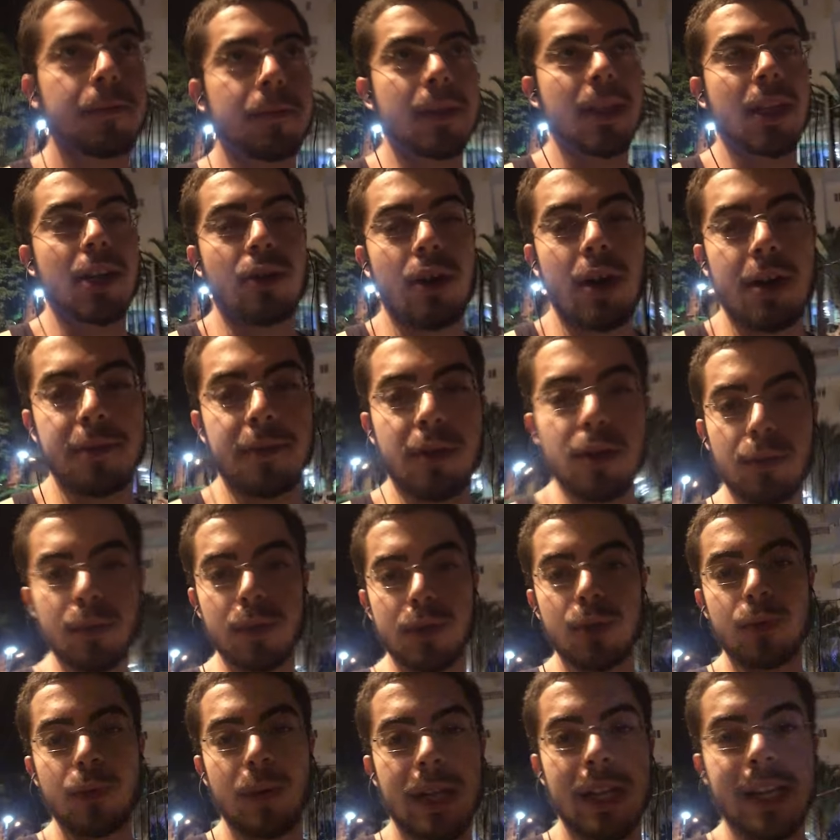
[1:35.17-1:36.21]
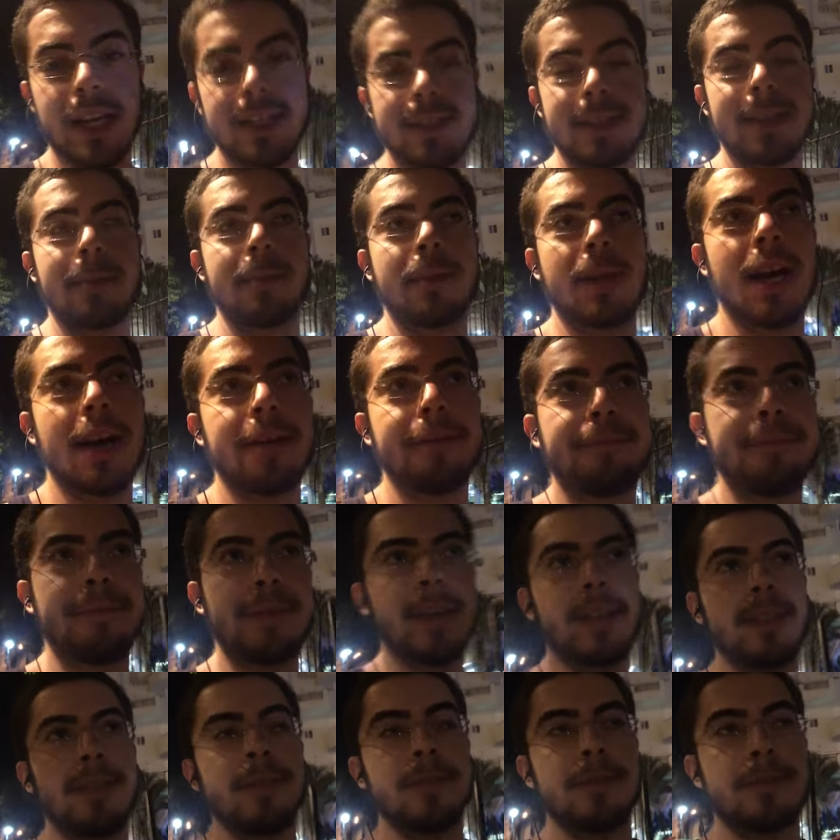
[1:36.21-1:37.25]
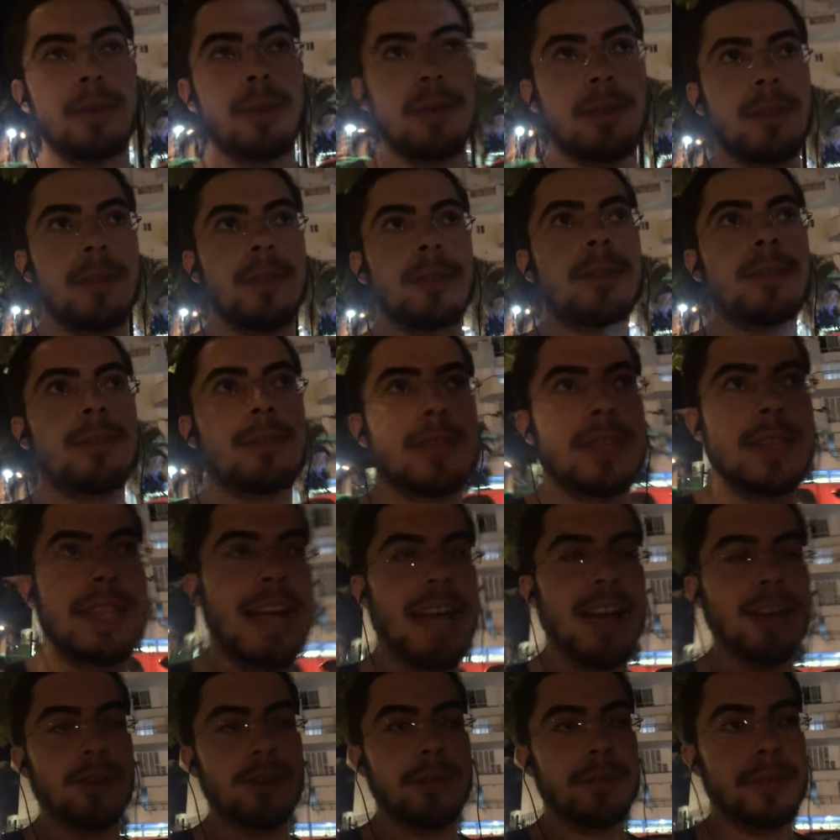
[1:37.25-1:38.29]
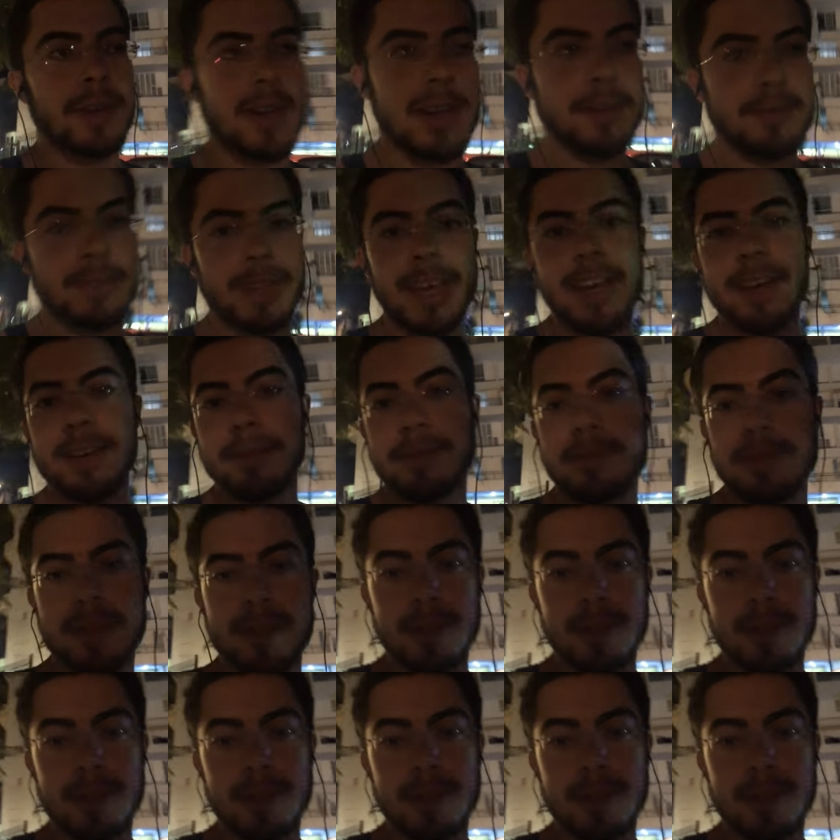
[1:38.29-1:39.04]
I've always realized I'm not fit for the 9-to-5 life.